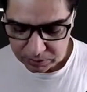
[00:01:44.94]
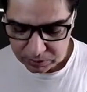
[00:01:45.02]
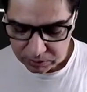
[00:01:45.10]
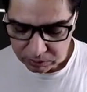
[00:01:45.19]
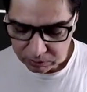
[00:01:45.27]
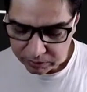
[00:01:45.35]

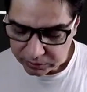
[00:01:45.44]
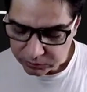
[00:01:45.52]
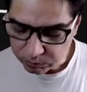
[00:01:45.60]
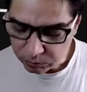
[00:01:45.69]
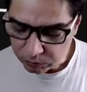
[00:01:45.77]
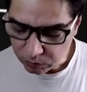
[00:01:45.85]
Now let's
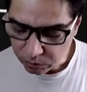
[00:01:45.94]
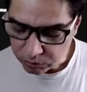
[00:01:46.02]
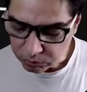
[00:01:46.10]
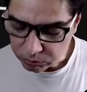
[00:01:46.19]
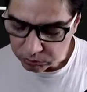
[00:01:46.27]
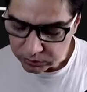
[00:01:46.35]
move on
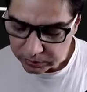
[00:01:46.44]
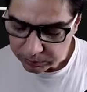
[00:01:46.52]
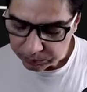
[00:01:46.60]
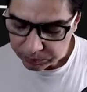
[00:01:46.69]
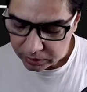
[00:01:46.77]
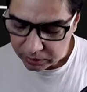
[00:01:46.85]
to the
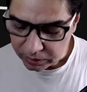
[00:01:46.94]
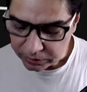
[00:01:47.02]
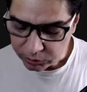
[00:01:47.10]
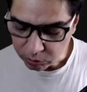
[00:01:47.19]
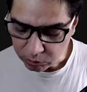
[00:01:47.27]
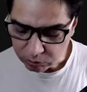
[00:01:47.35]

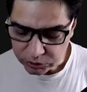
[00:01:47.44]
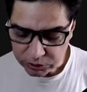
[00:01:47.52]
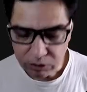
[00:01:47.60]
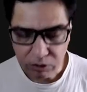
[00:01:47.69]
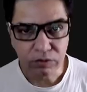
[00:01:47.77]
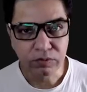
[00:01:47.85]
etiology
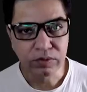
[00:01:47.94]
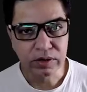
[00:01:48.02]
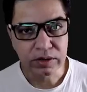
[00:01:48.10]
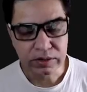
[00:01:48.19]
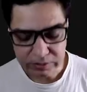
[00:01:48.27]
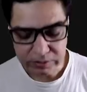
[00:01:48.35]
of
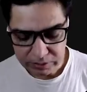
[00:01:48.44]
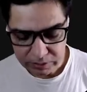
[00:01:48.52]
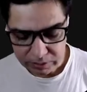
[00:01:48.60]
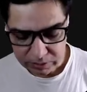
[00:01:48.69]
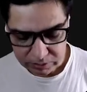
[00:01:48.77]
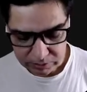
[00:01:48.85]
the
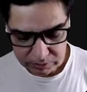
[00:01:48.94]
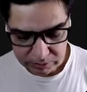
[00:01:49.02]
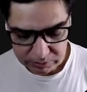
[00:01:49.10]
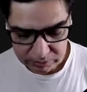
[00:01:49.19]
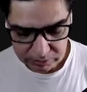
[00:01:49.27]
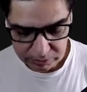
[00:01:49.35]

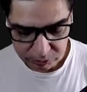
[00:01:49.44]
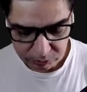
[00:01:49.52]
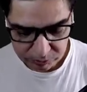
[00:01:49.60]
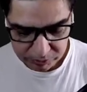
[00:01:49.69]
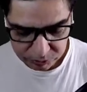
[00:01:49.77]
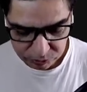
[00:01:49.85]
acute
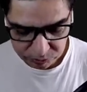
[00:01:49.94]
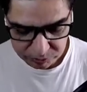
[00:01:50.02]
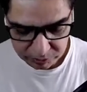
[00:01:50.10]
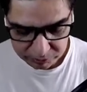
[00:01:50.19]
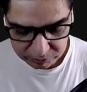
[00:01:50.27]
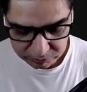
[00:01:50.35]
gastroenteritis.